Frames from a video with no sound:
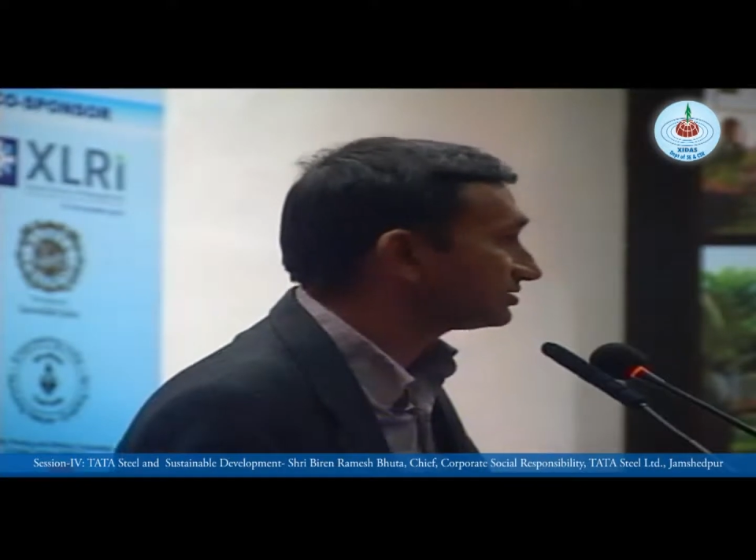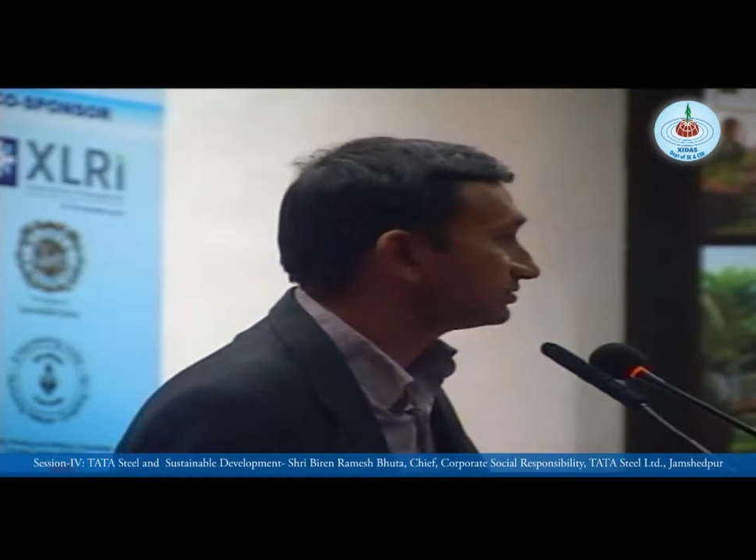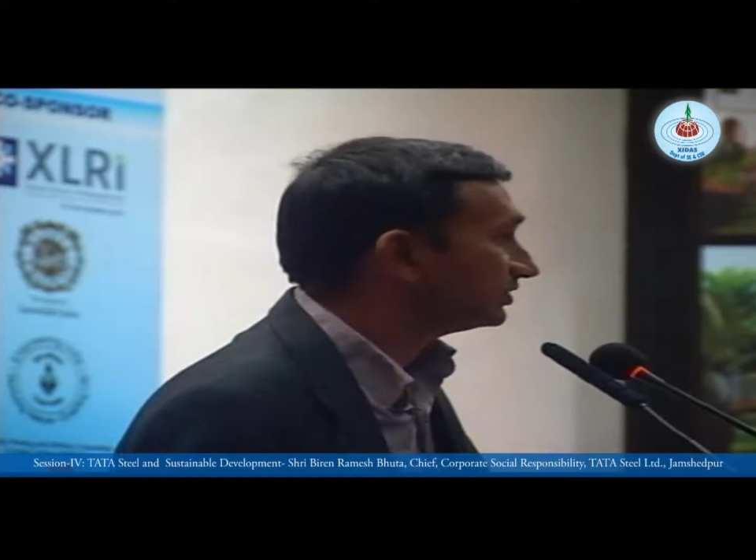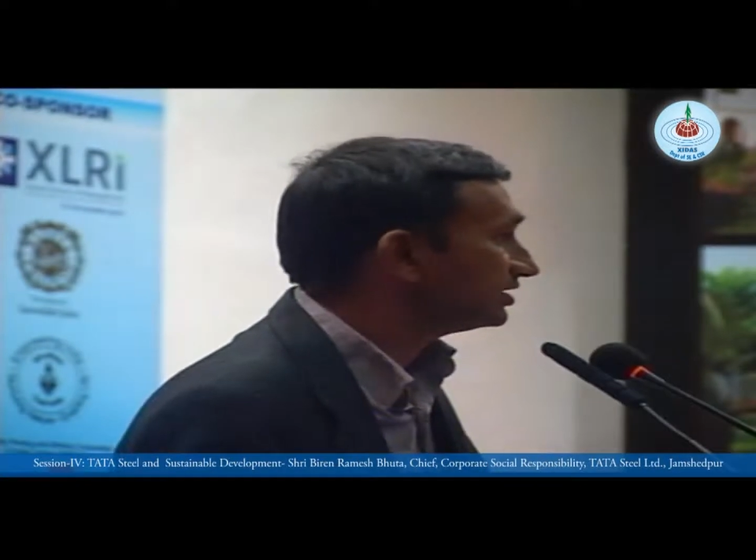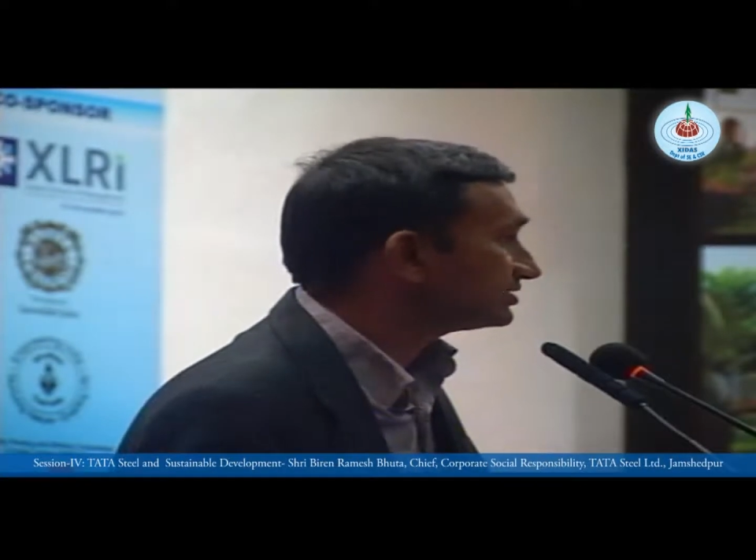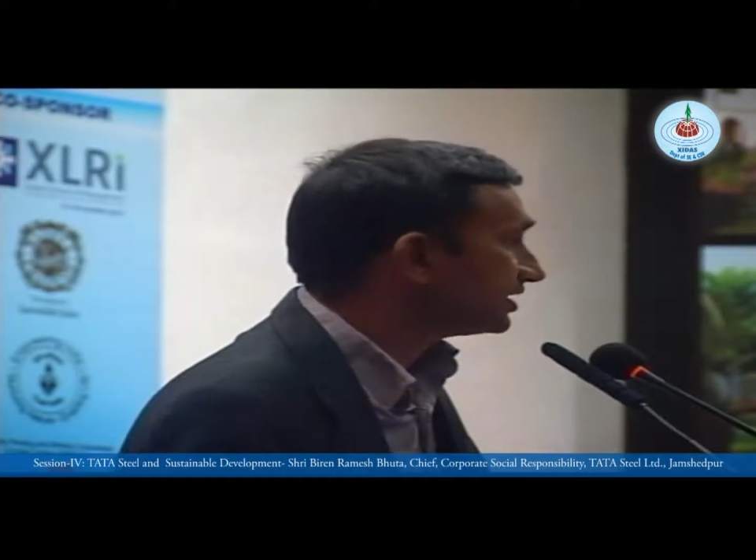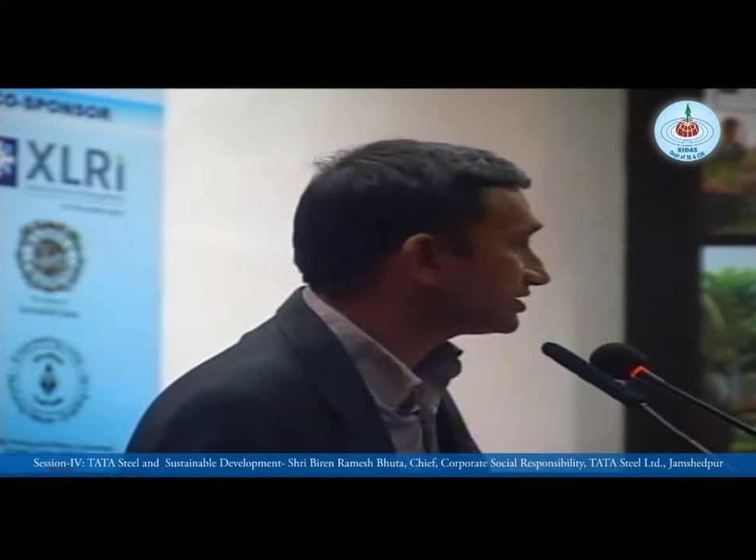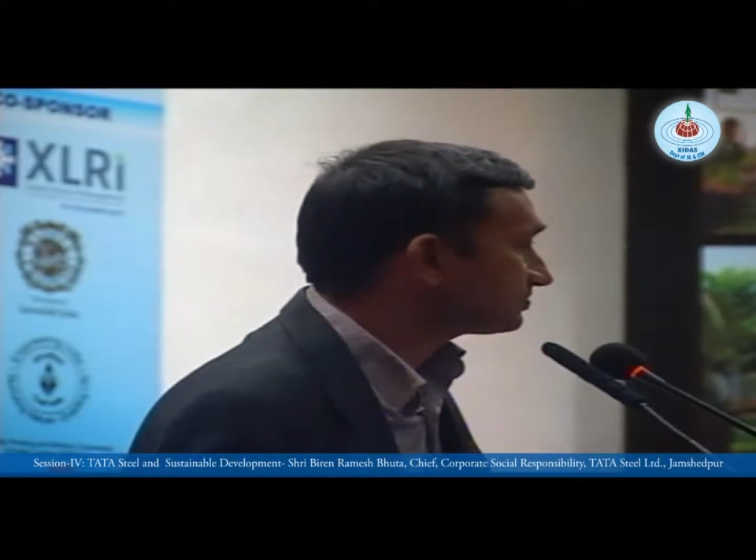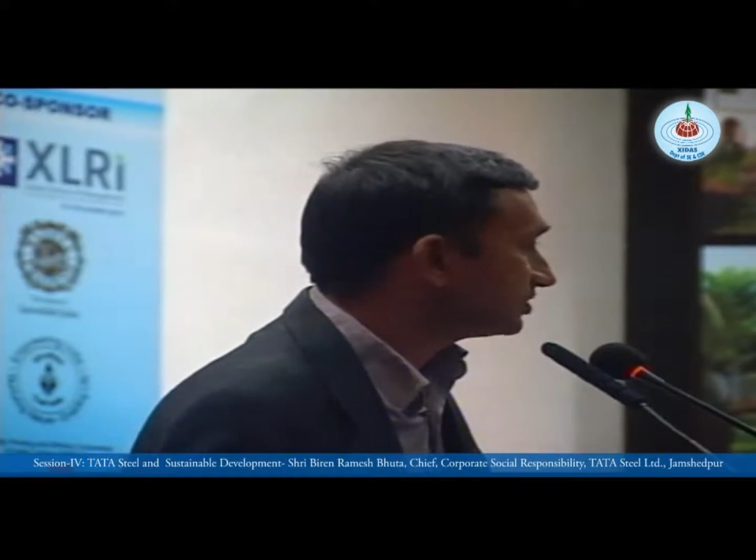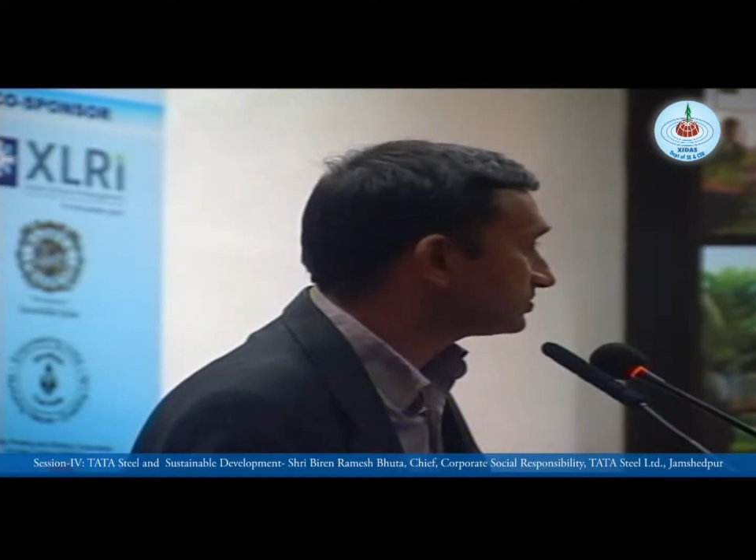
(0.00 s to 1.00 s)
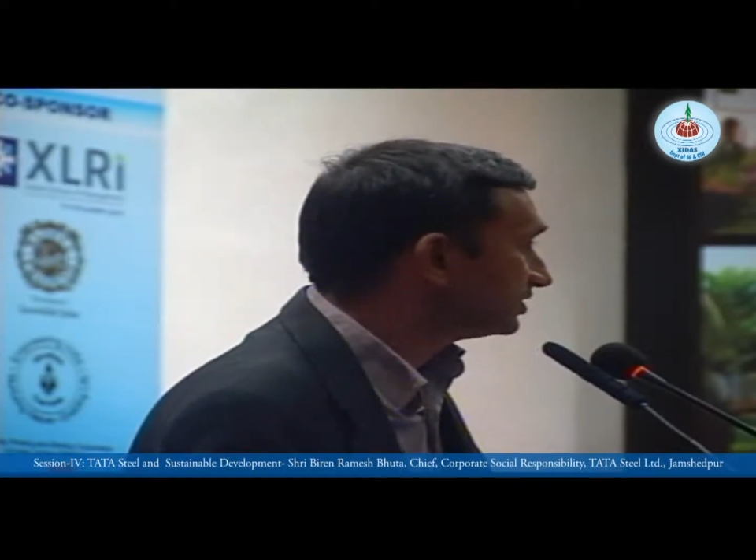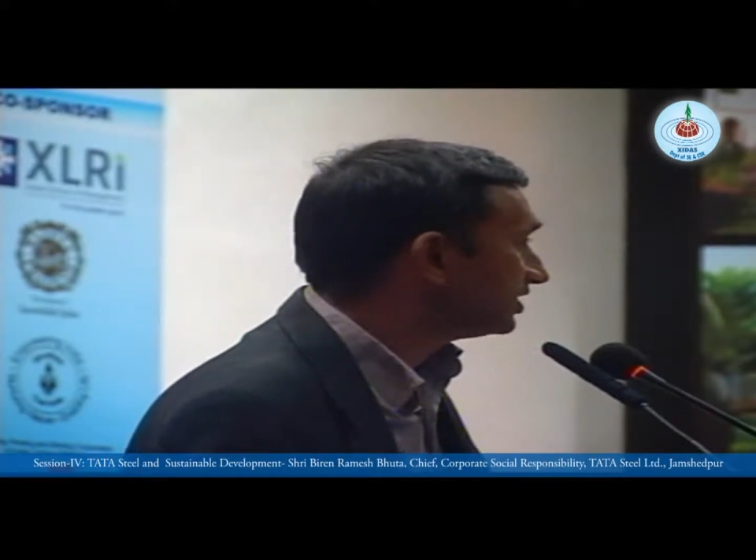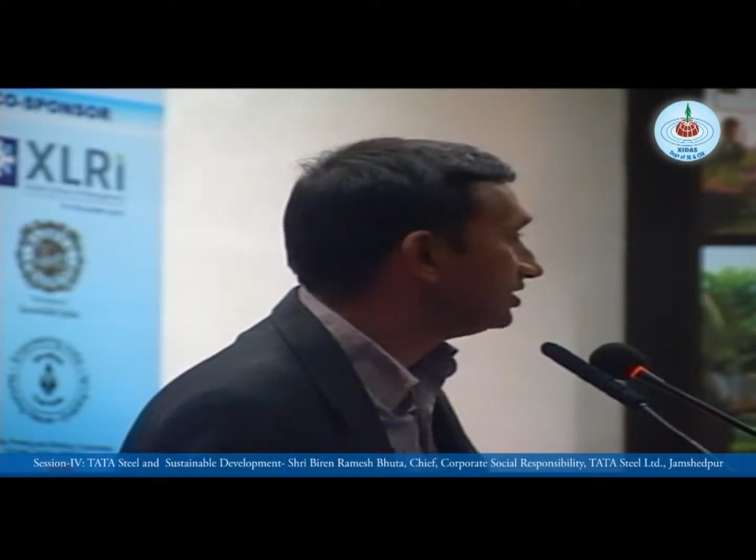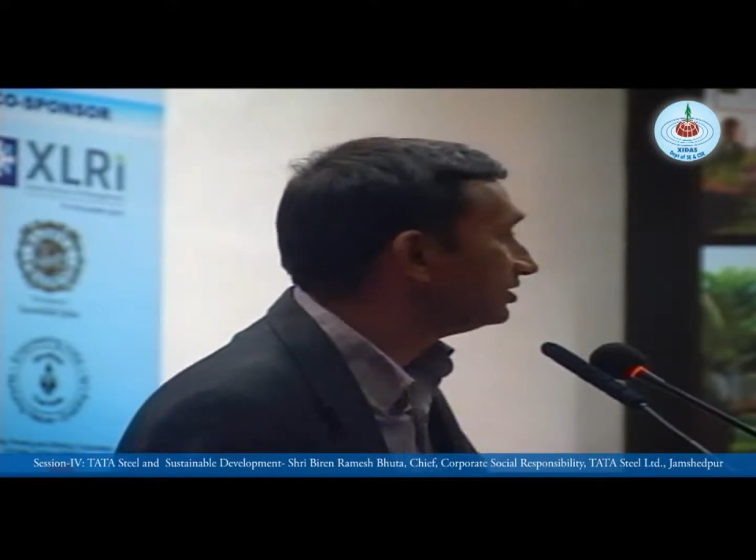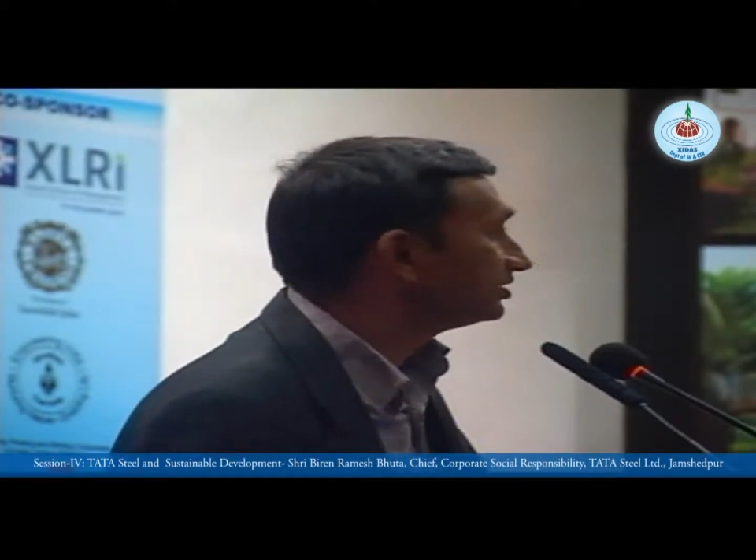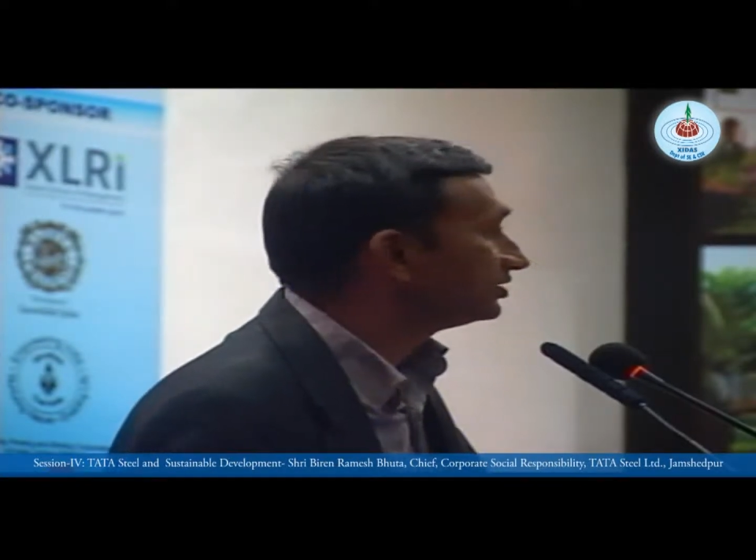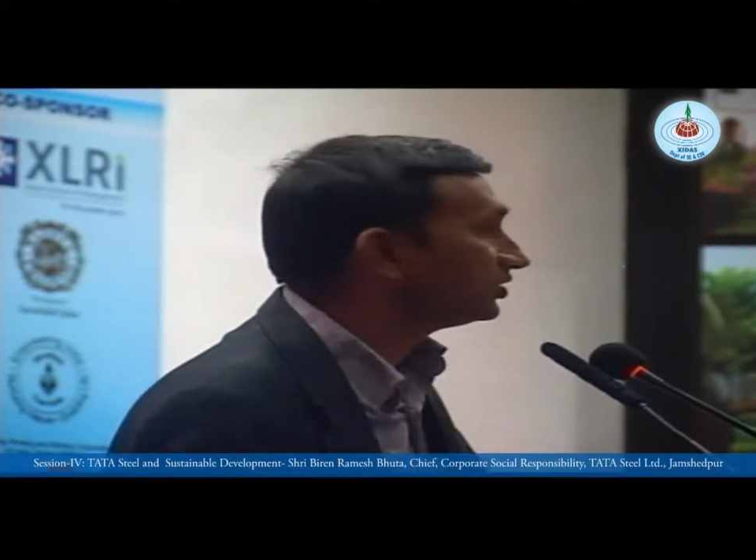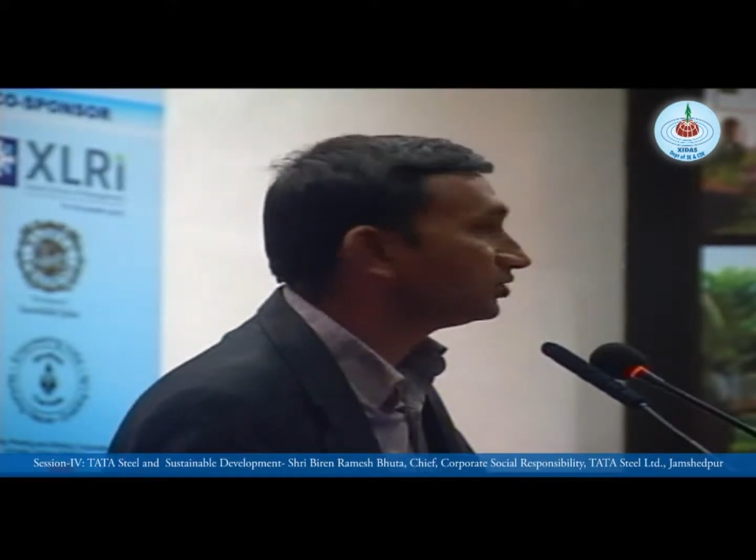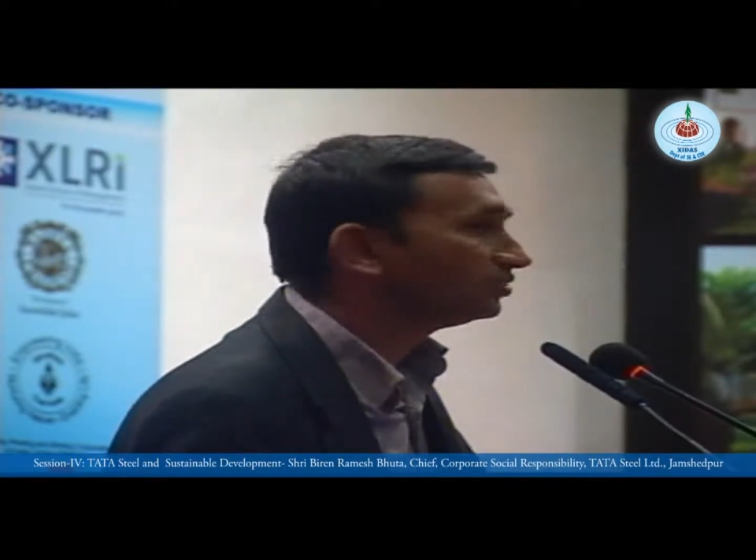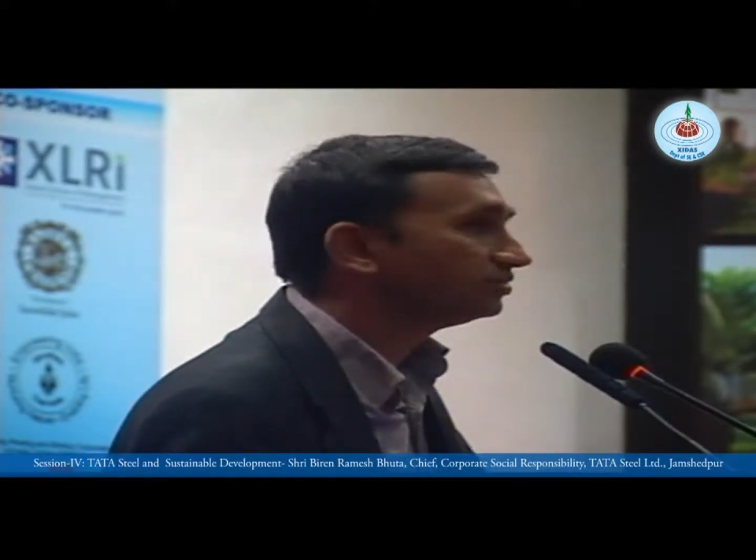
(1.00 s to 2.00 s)
It is our responsibility
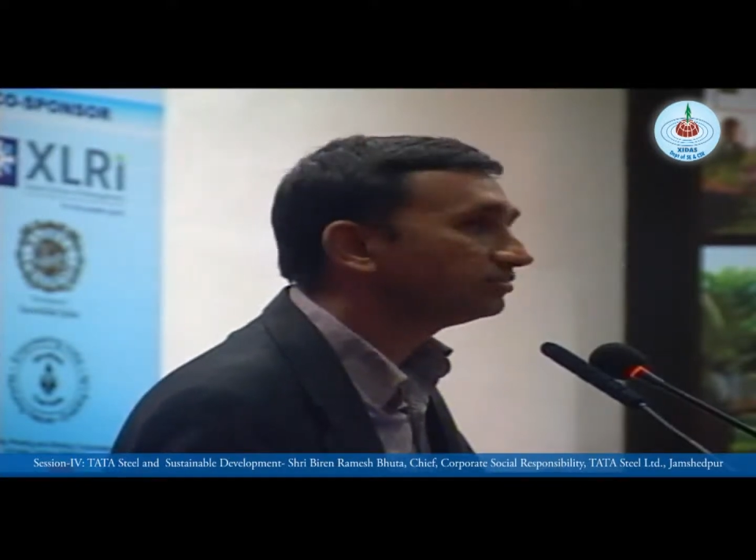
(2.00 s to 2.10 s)
to